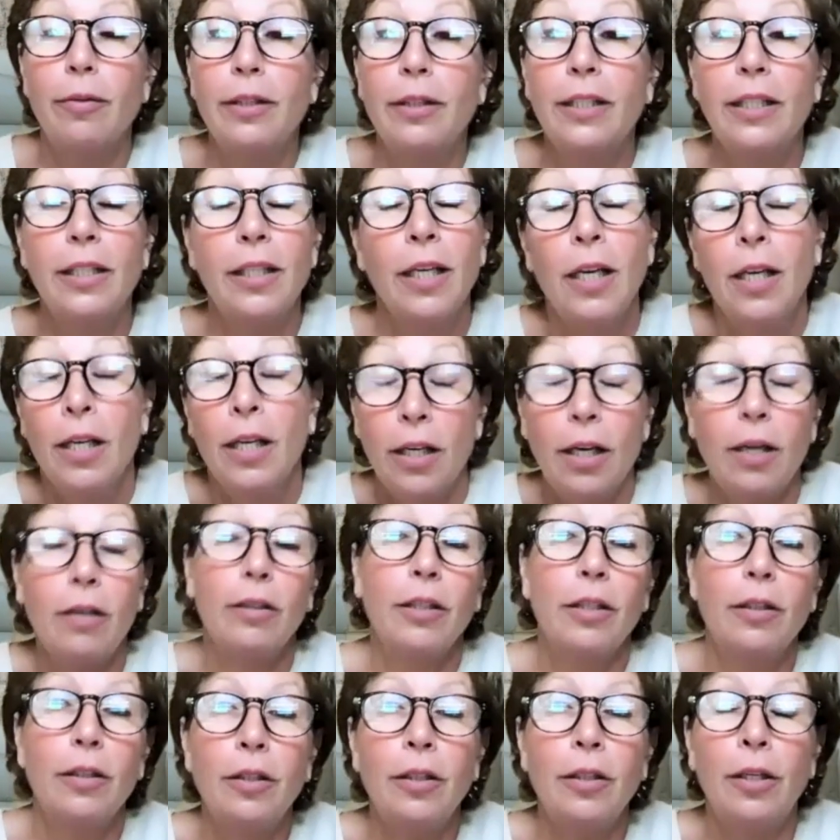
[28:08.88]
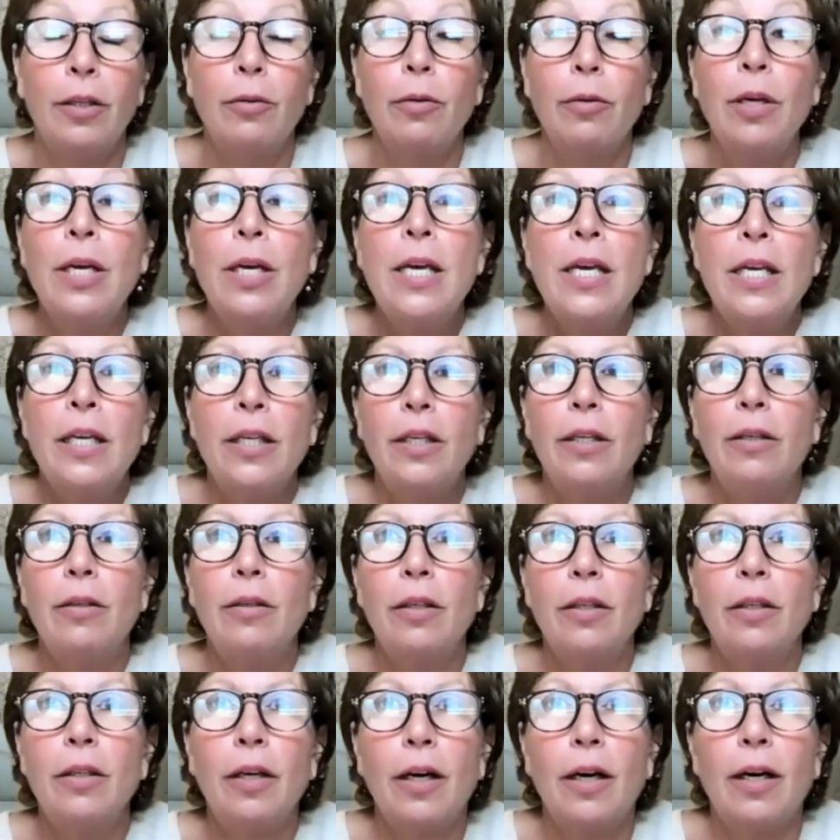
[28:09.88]
really, no, you know,
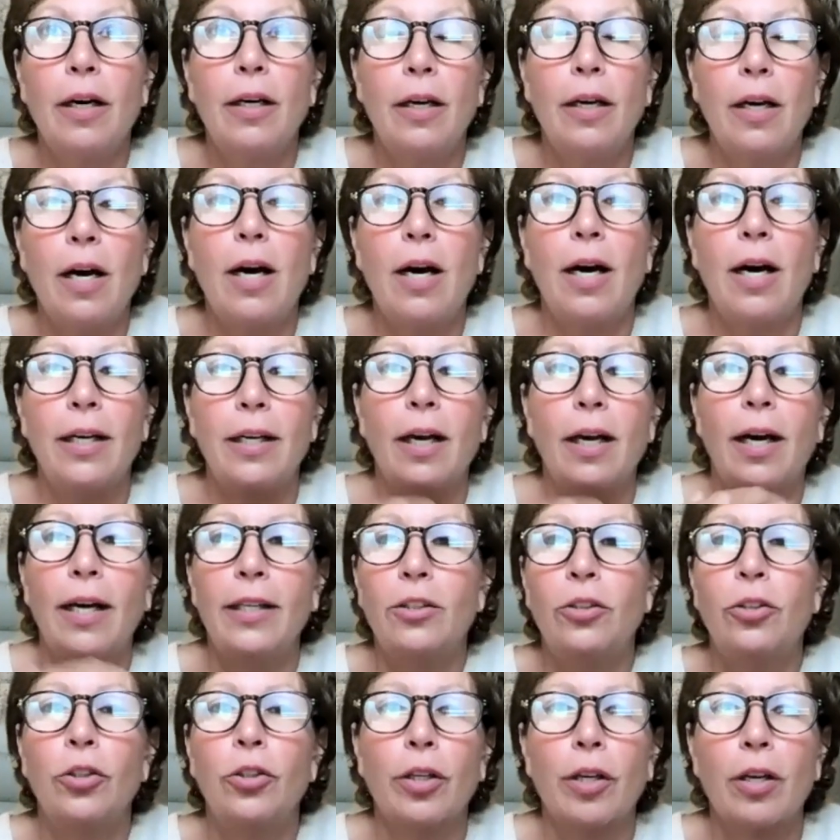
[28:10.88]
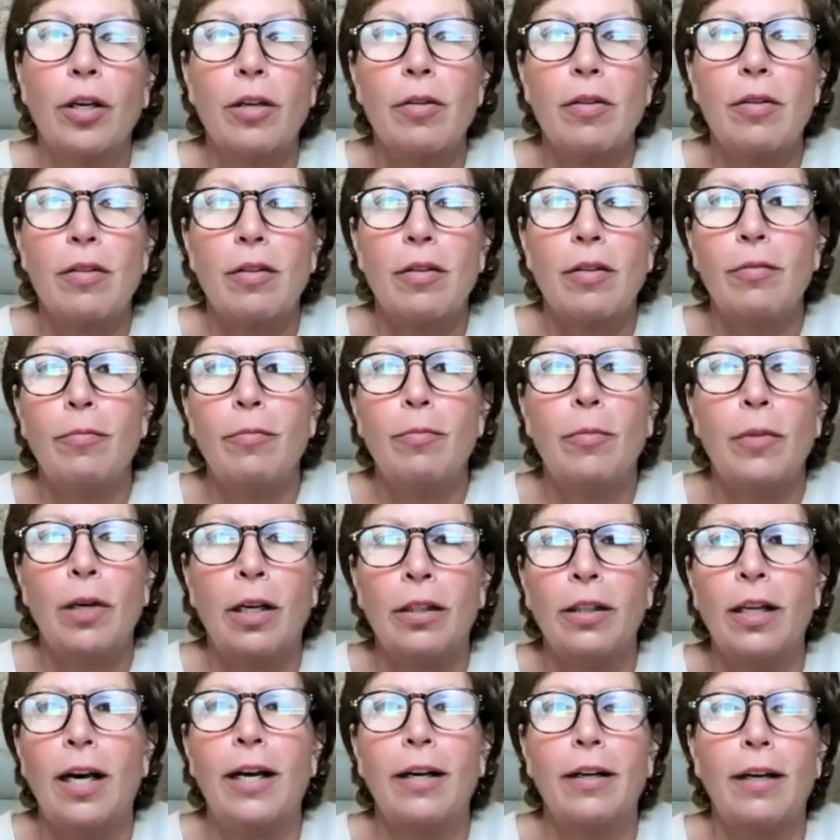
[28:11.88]
I took a
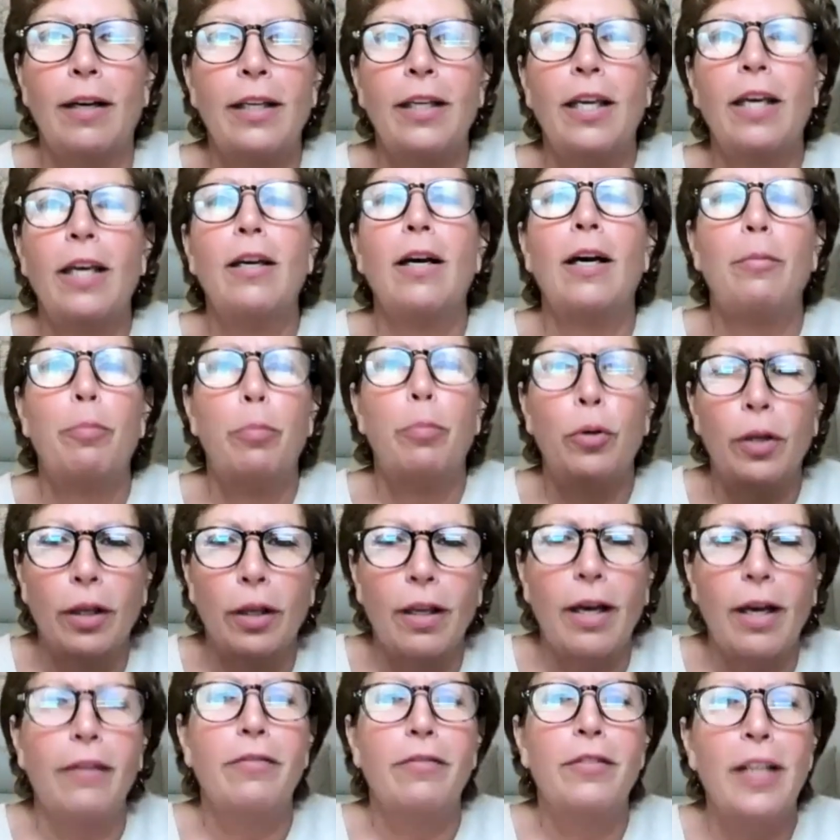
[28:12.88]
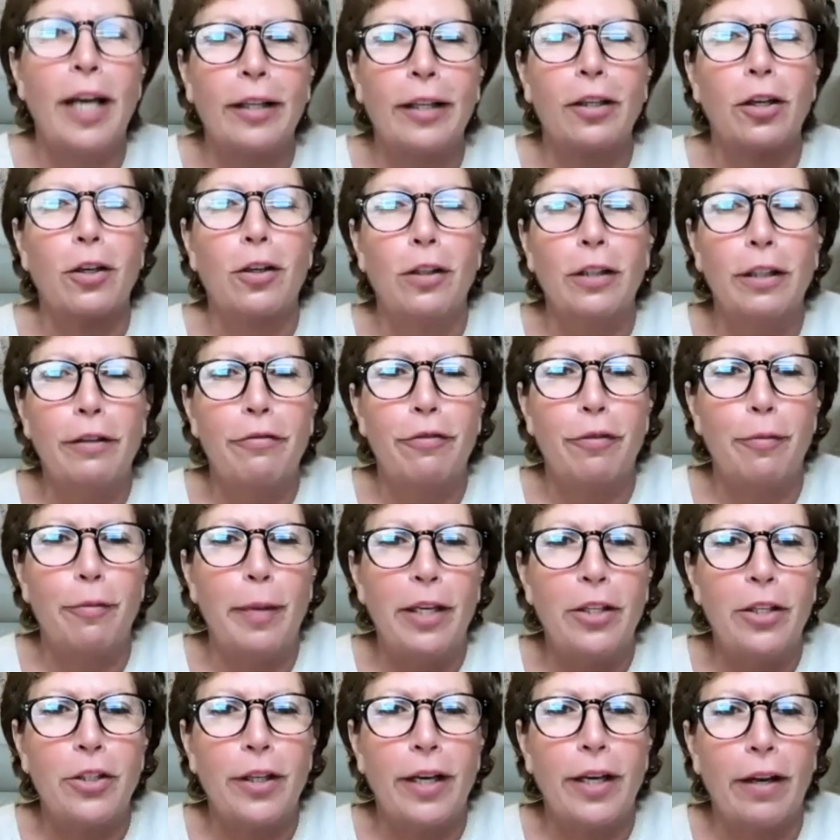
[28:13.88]
lot, I put a lot of technical
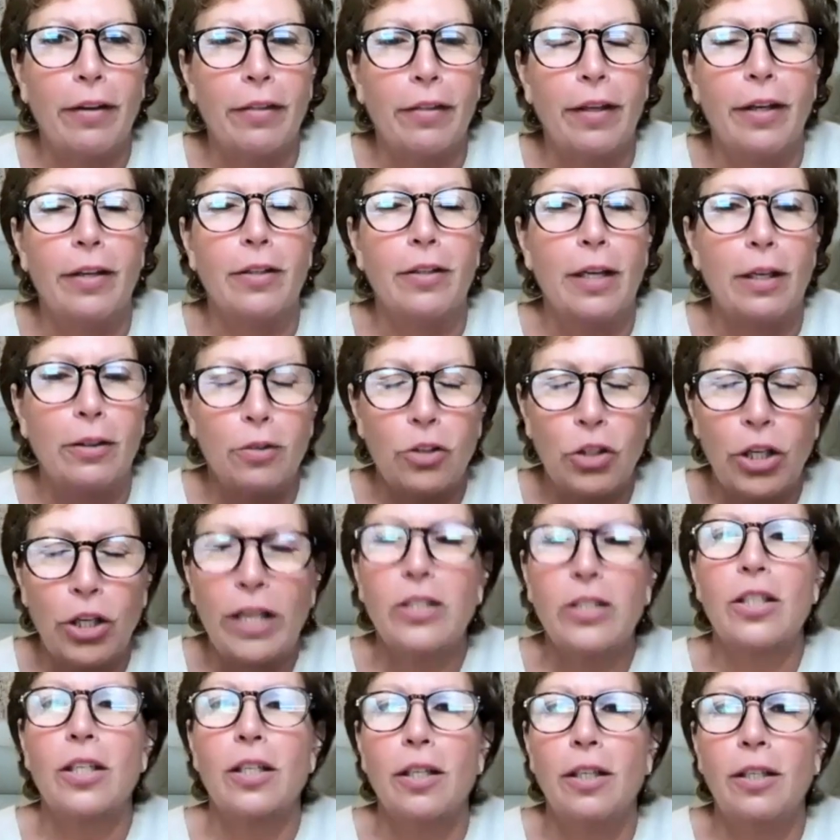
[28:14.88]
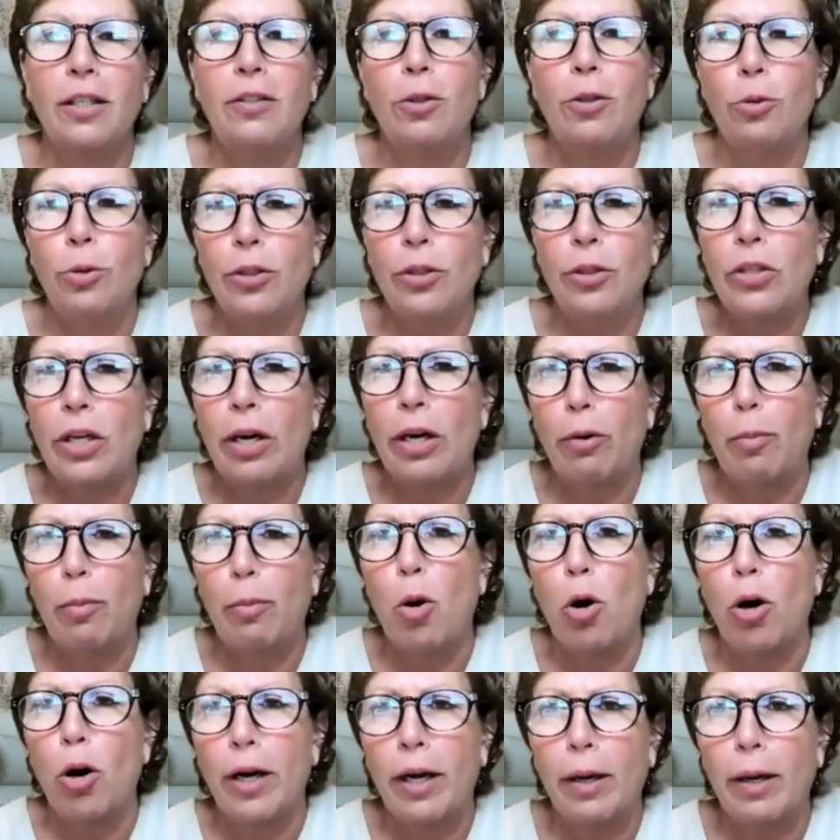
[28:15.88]
information out there. Now, Jessica, who is our
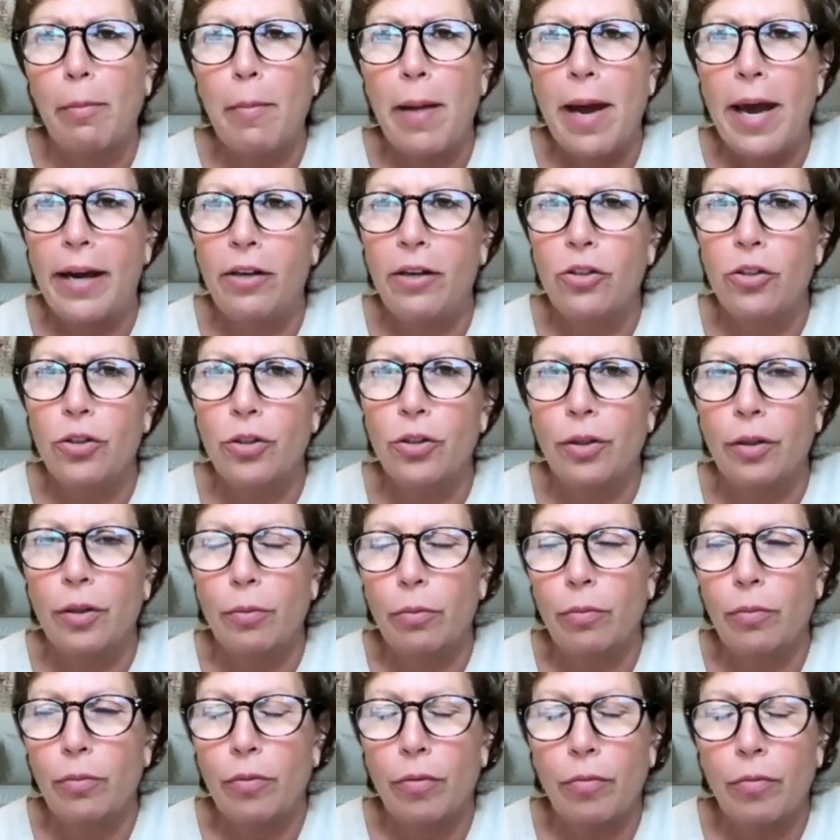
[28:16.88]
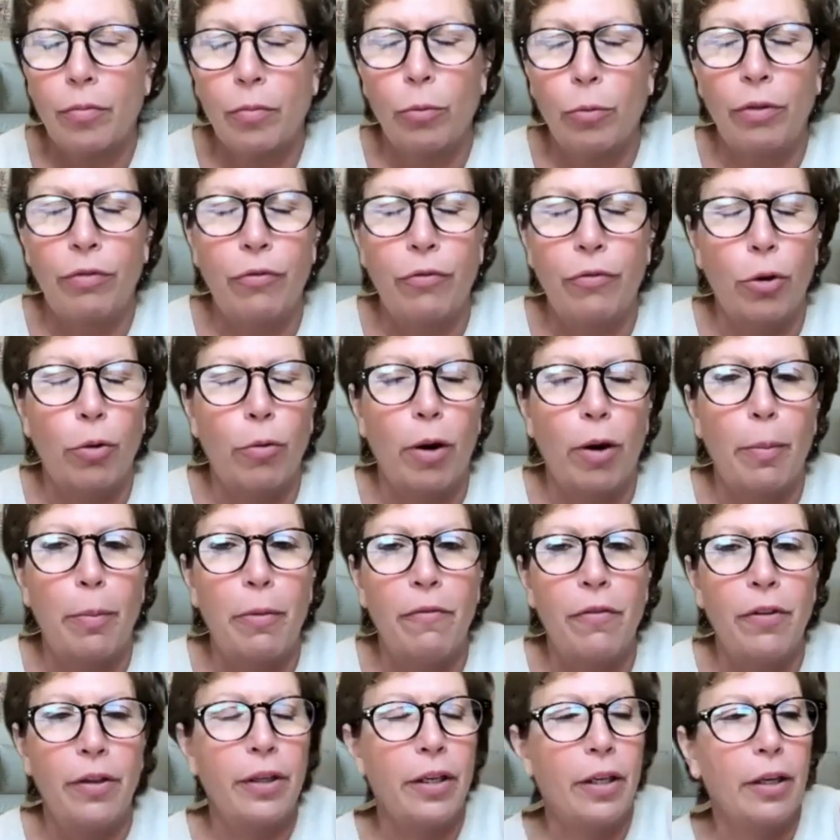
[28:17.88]
marketing manager with Photo Art
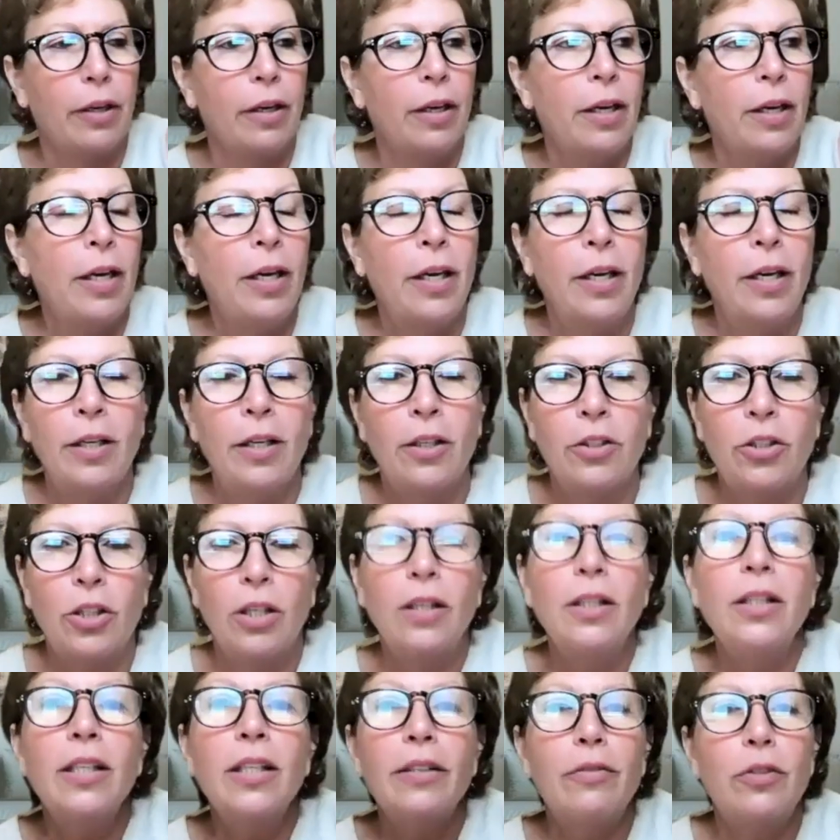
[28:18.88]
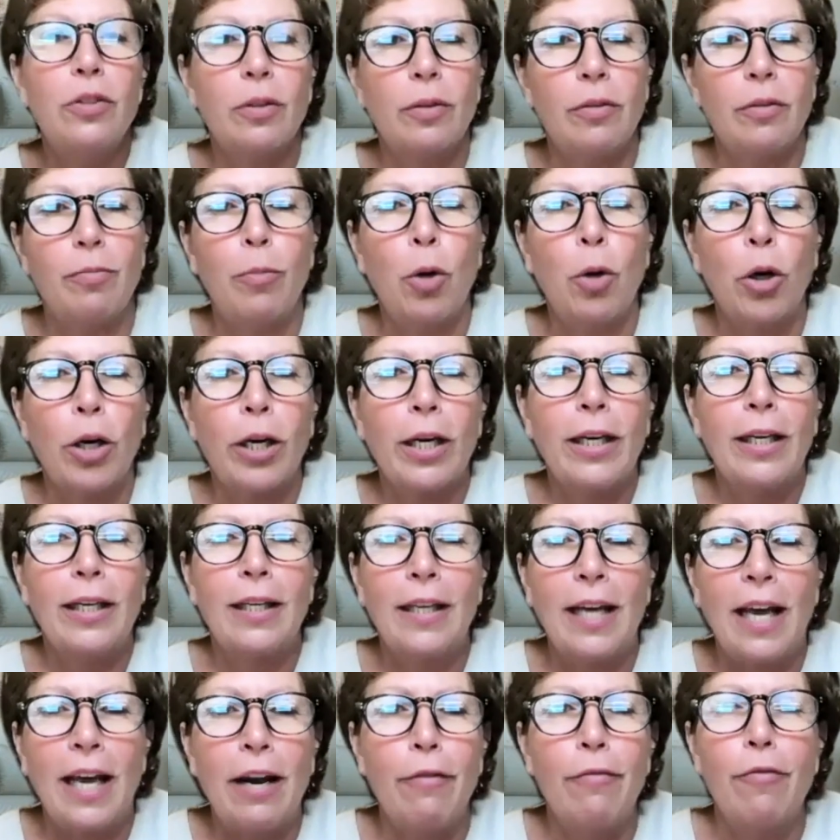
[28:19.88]
Pavilion, she lives
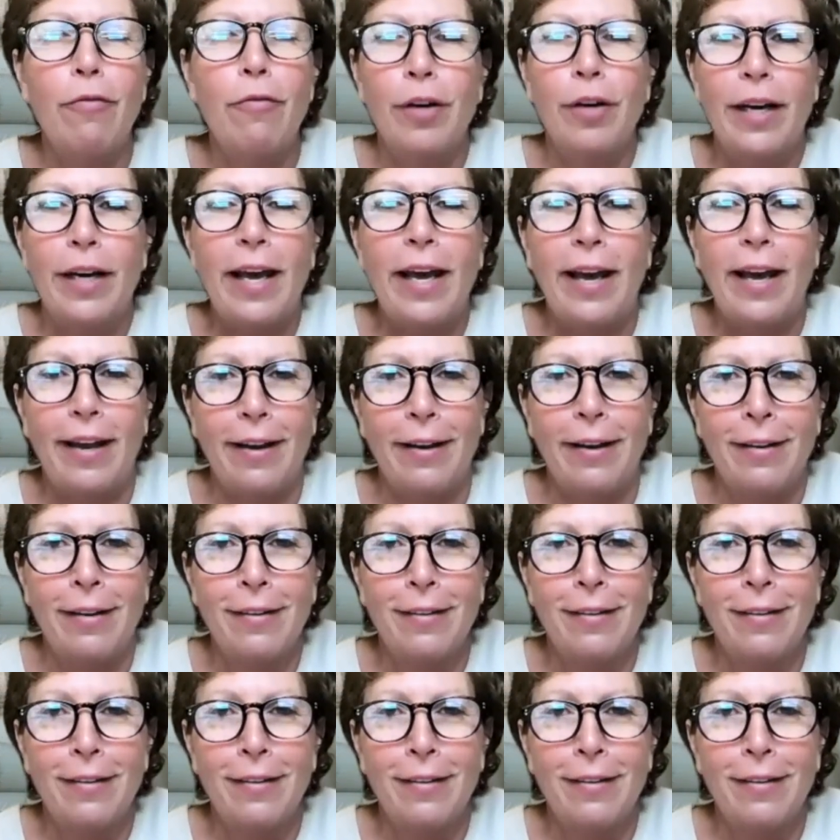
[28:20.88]
marketing every day,